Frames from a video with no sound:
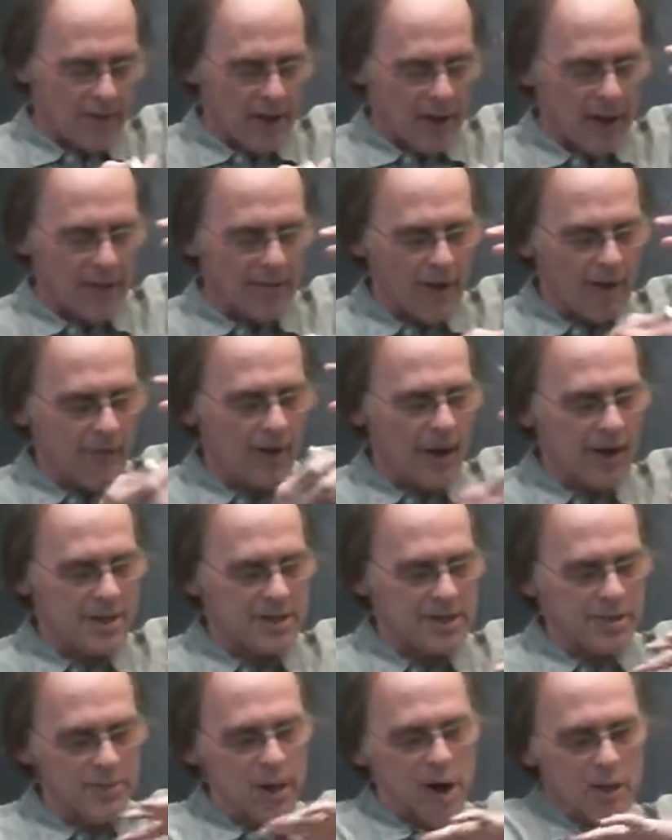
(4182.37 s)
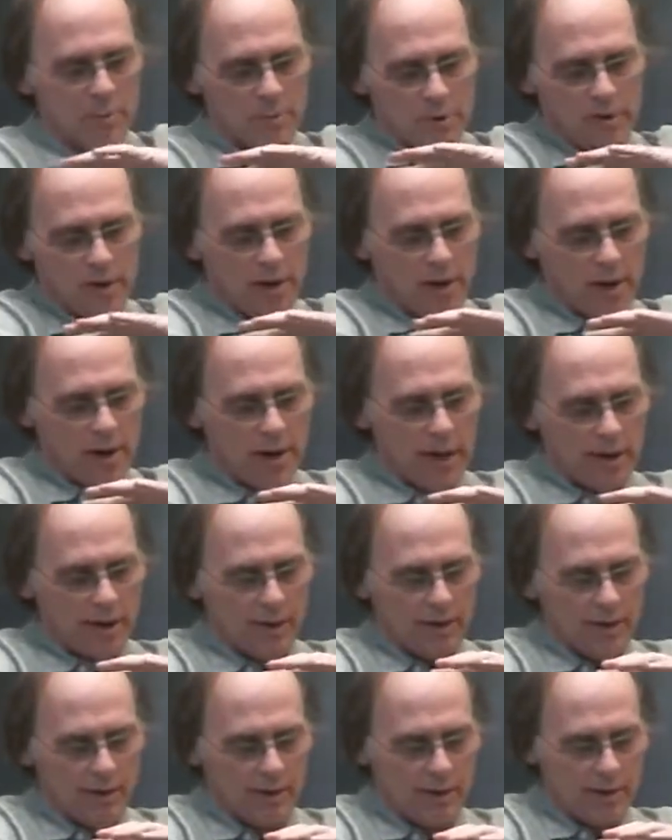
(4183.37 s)
I've got some arbitrary
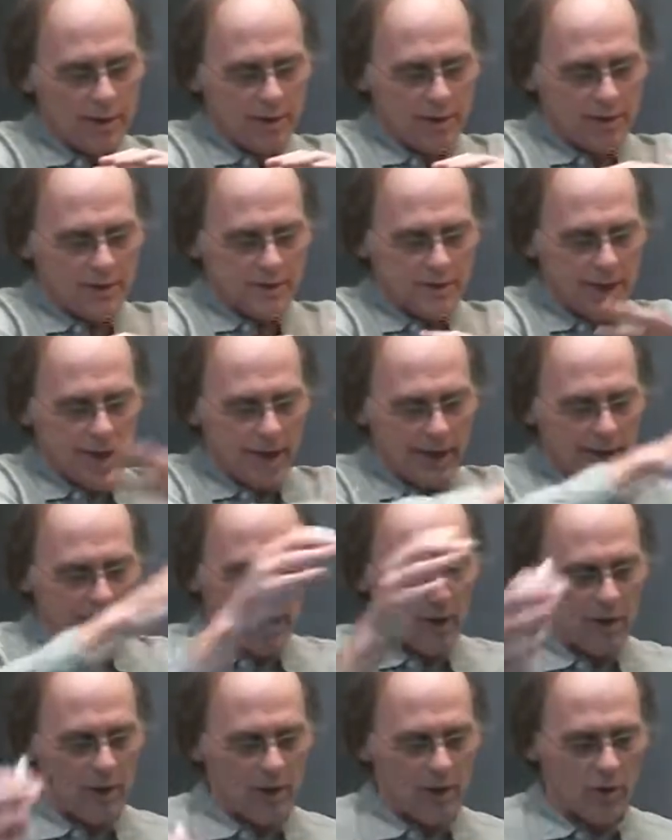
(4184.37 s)
state, and